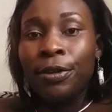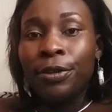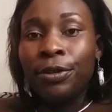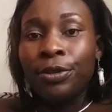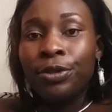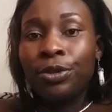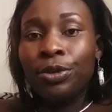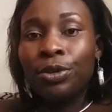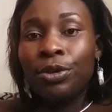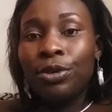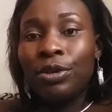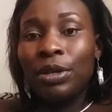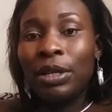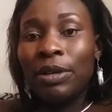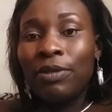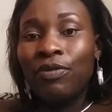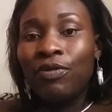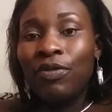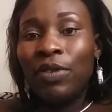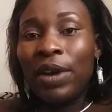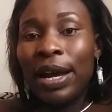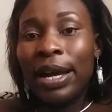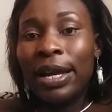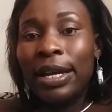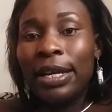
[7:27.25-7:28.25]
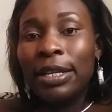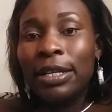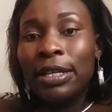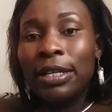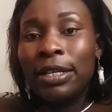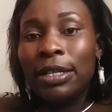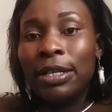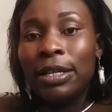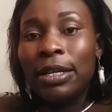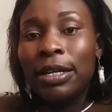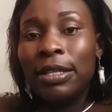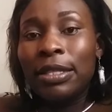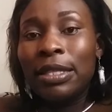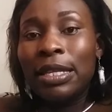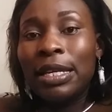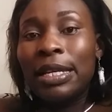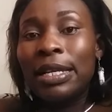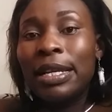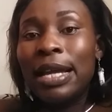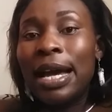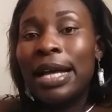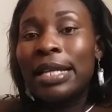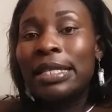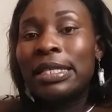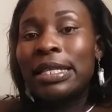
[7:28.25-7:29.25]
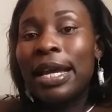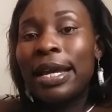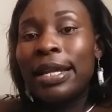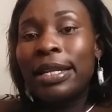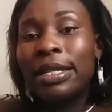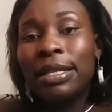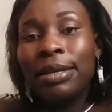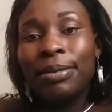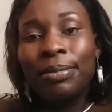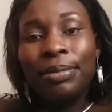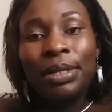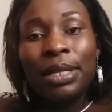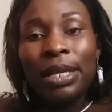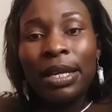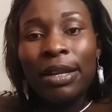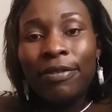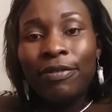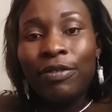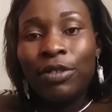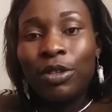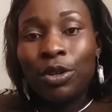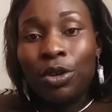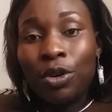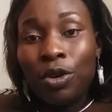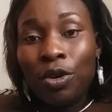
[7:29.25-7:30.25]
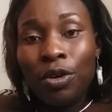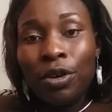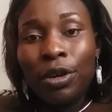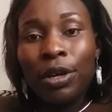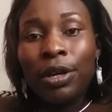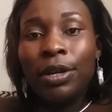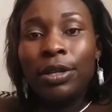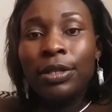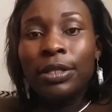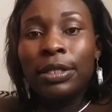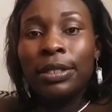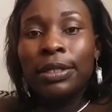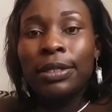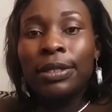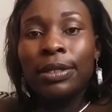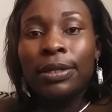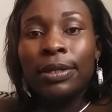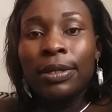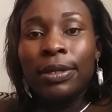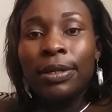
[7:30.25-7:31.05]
So you will find they'll assign themselves roles.